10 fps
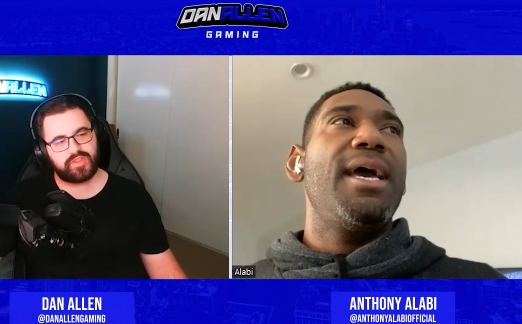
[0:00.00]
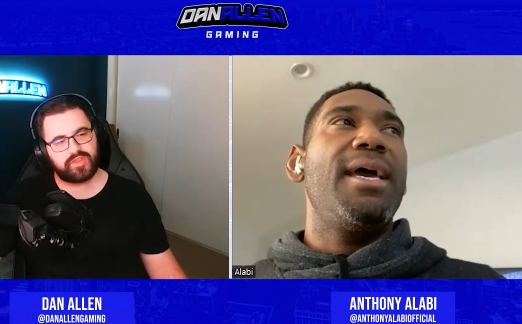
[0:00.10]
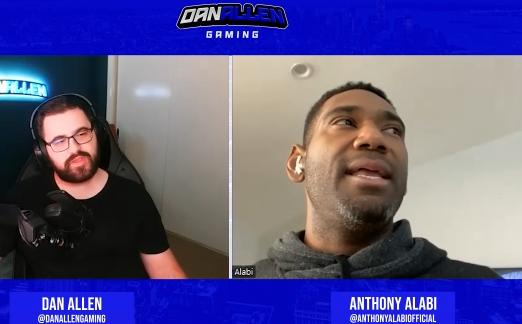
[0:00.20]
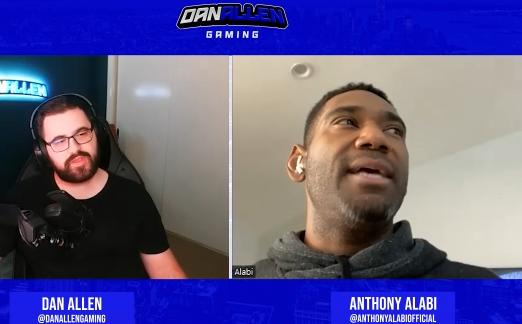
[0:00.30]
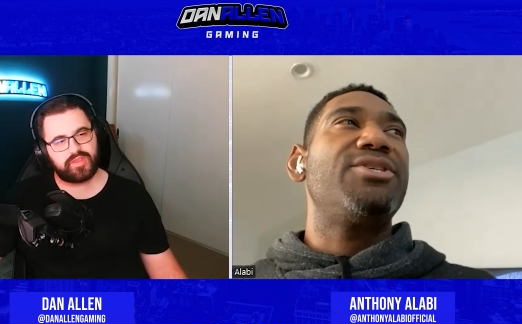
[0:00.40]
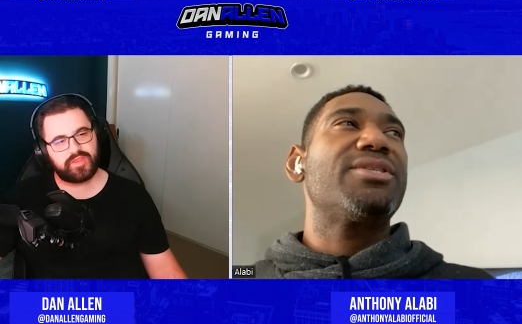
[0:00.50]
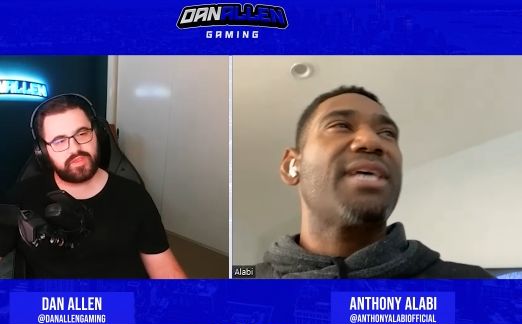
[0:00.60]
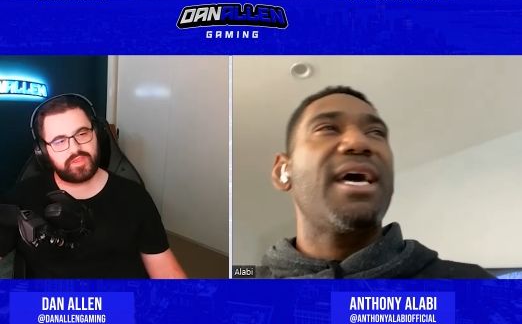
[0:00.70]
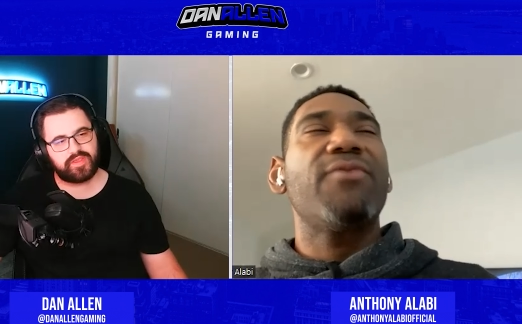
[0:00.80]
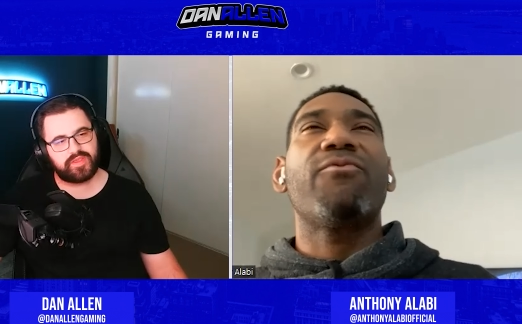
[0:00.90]
Speaker 1: And I just
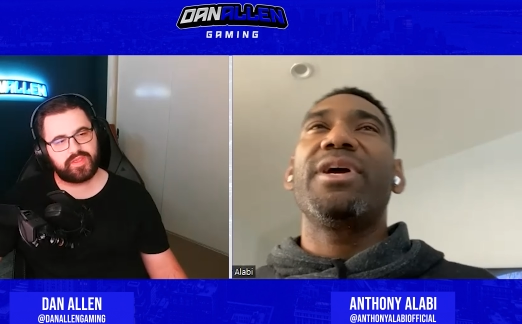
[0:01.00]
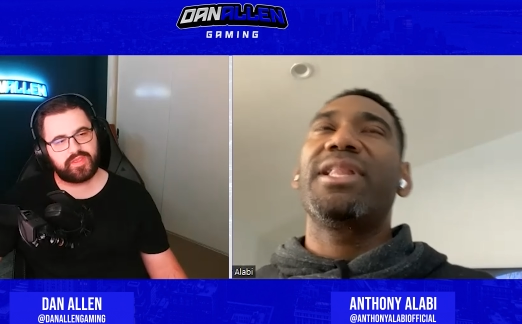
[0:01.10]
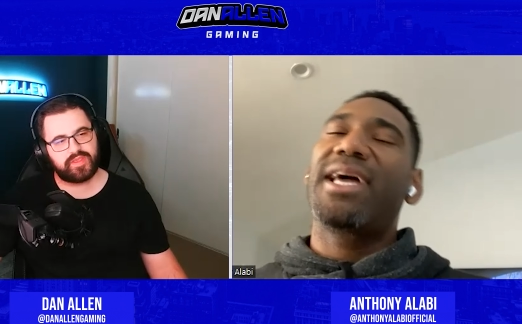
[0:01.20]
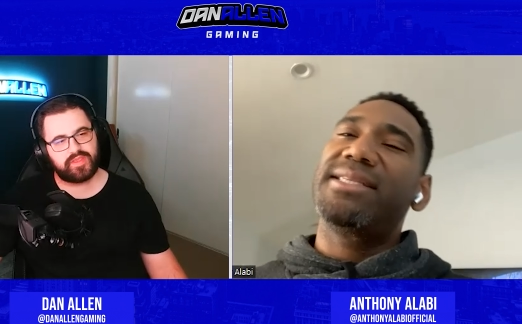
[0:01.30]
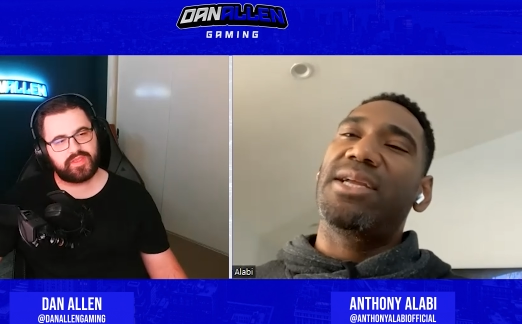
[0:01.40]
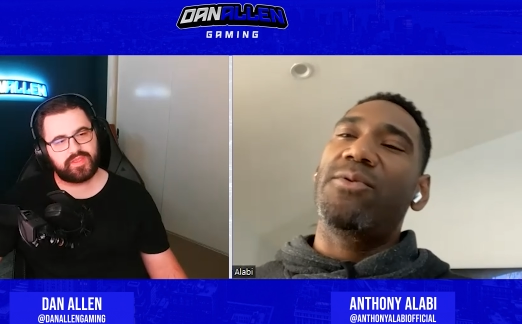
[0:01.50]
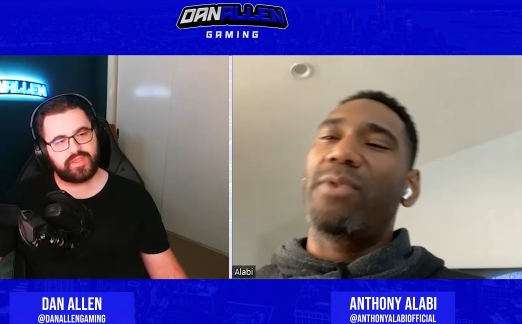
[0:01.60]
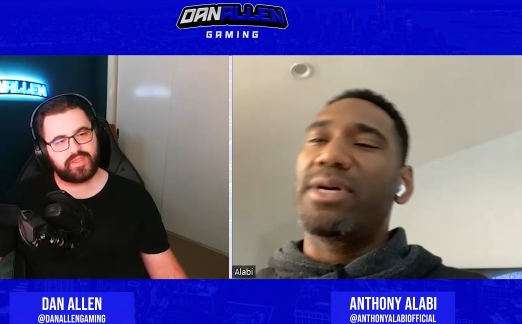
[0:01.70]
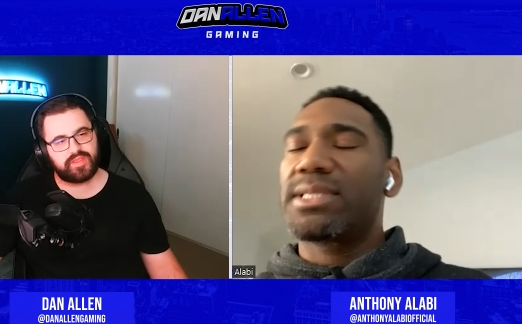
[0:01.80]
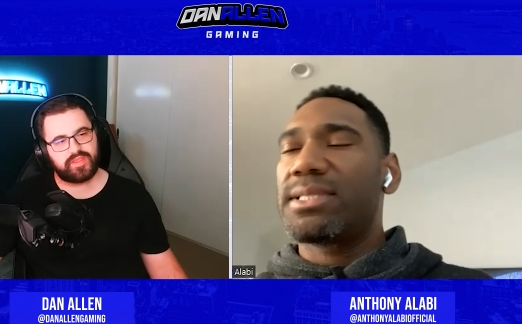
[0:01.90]
kind of realized that it
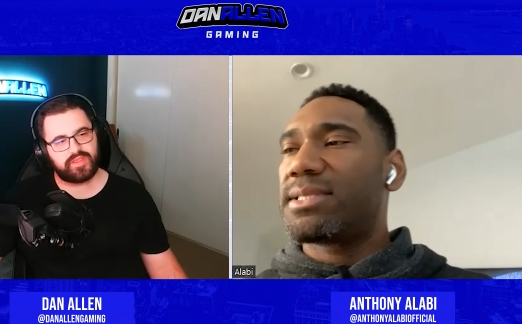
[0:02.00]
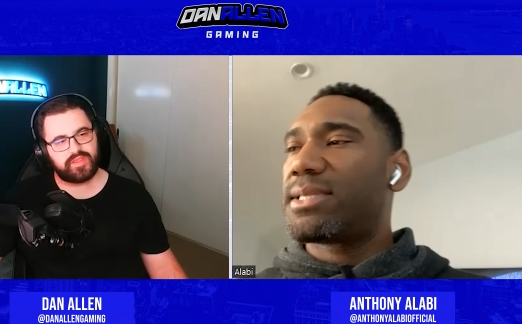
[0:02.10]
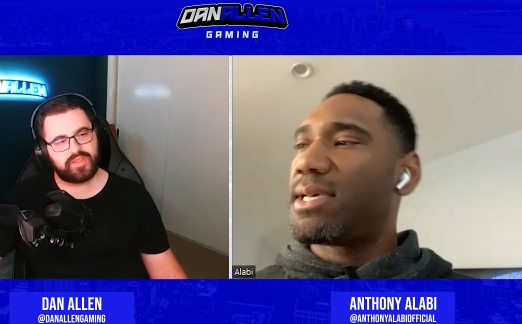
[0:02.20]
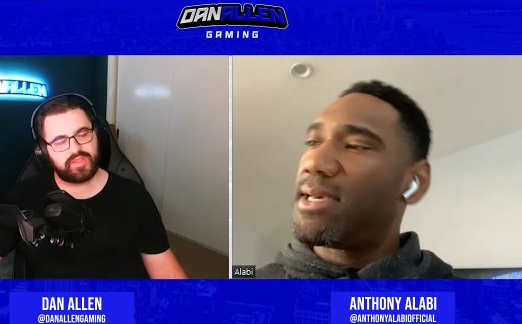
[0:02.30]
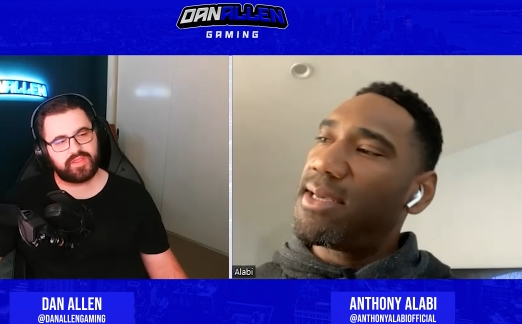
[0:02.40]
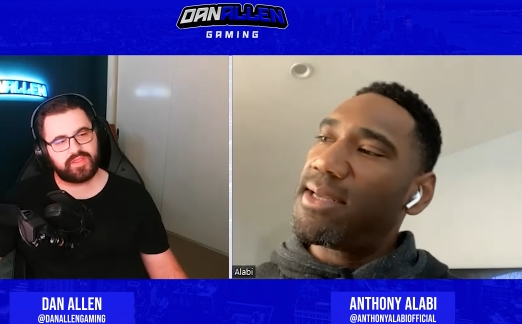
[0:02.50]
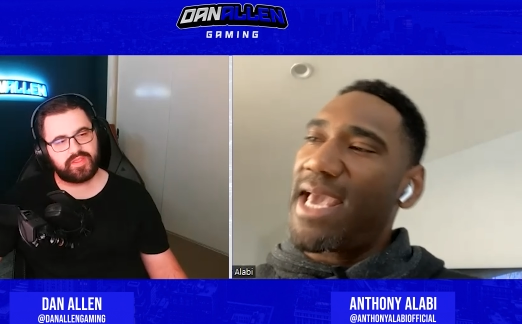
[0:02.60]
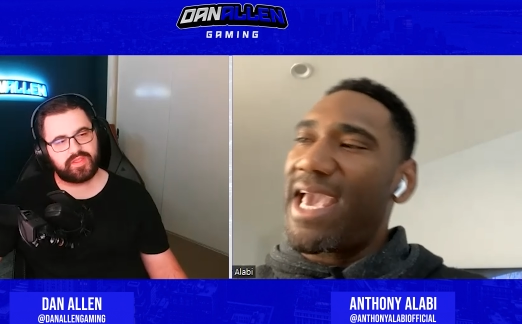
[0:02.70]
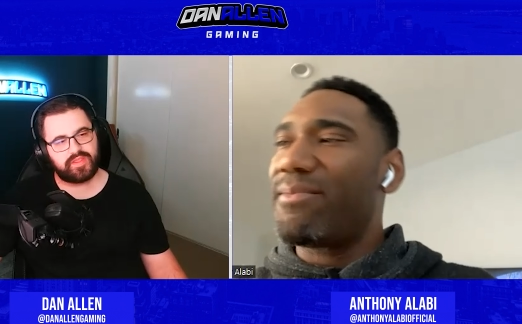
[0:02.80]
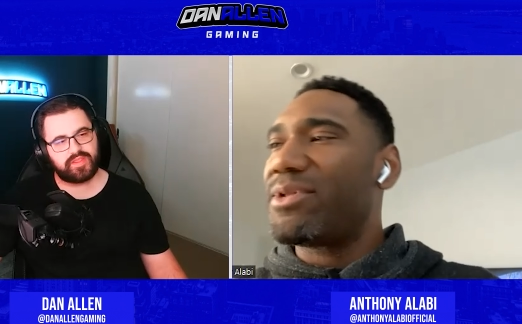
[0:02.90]
wasn't,
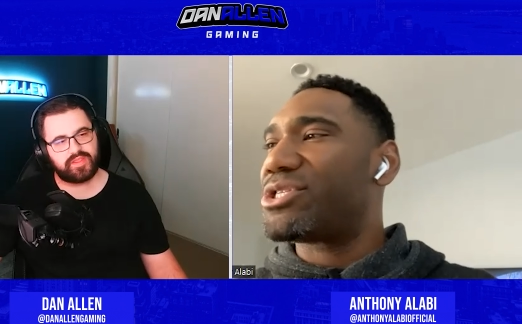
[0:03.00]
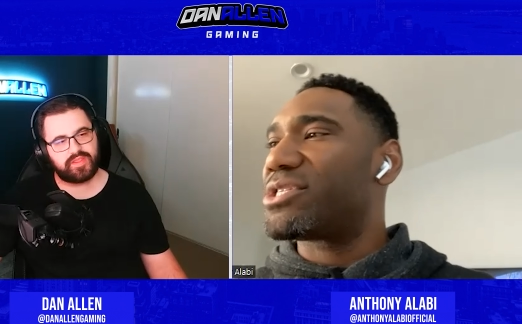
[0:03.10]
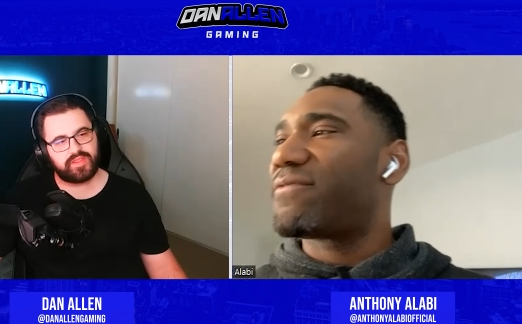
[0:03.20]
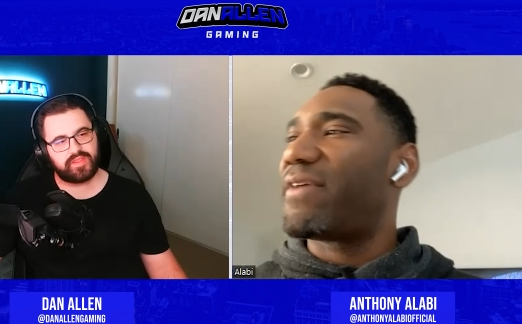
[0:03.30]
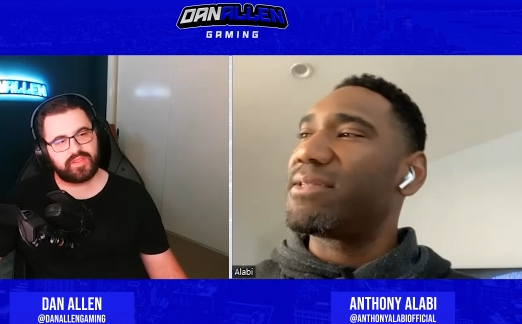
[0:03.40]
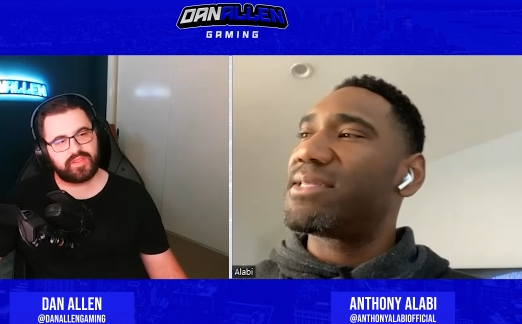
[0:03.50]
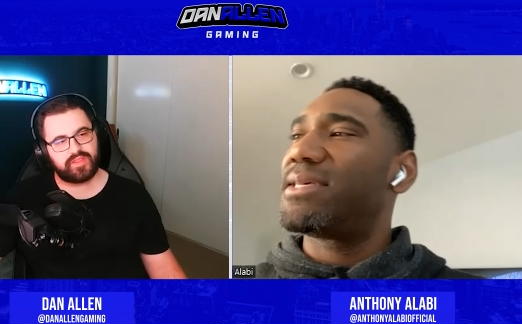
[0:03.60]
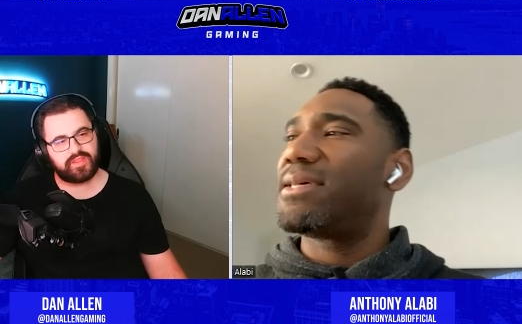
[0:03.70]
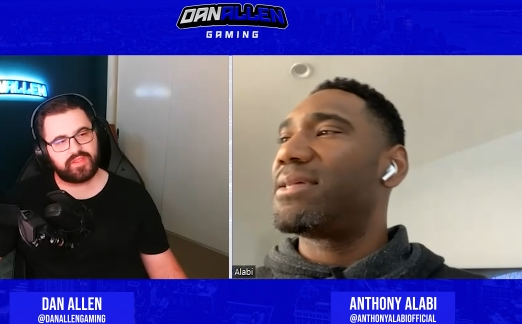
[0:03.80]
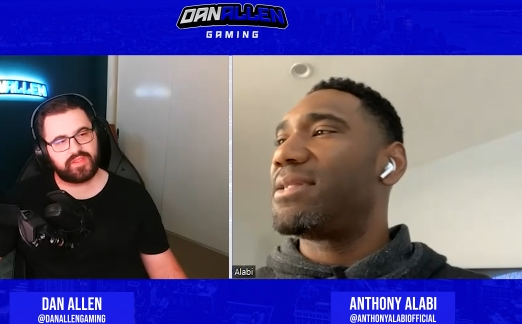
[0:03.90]
Hammond just felt,